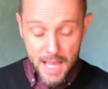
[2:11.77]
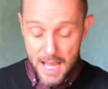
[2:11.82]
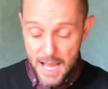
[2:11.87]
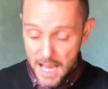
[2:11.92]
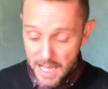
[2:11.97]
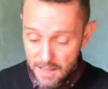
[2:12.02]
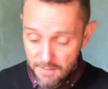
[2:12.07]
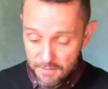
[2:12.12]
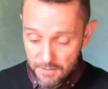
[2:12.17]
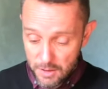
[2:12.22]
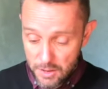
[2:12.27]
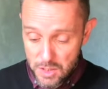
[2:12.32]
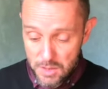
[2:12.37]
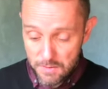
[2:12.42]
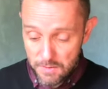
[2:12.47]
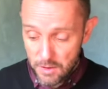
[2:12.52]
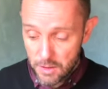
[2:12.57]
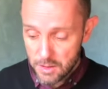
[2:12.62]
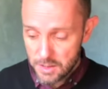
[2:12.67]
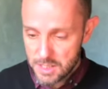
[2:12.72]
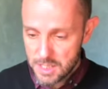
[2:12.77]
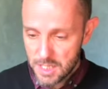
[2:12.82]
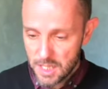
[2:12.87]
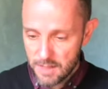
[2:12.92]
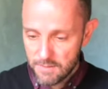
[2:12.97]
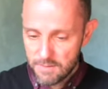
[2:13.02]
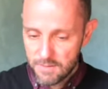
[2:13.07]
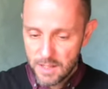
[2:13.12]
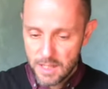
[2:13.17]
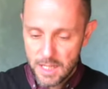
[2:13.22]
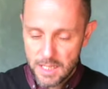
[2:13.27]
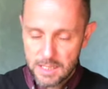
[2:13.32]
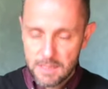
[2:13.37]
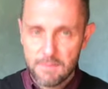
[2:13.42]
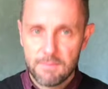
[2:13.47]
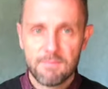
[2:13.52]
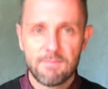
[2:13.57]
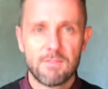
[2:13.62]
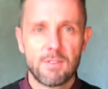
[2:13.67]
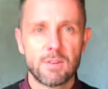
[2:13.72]
And the first verse of
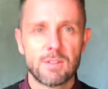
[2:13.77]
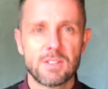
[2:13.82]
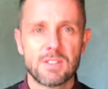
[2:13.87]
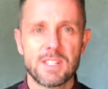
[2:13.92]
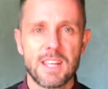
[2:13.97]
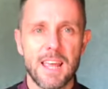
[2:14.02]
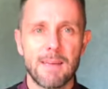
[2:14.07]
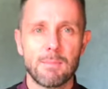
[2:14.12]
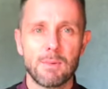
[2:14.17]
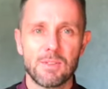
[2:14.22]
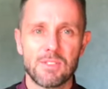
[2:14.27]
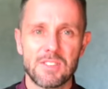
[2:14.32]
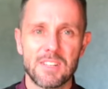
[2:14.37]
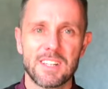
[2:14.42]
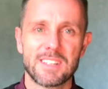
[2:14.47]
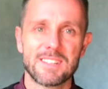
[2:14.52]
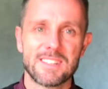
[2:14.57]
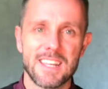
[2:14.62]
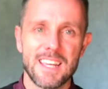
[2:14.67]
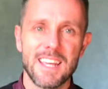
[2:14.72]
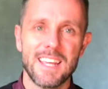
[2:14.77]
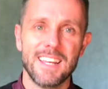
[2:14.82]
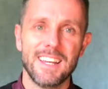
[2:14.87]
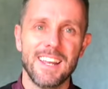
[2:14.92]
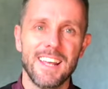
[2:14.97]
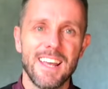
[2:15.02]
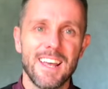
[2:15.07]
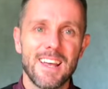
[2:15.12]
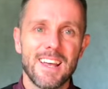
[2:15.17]
1 Samuel 16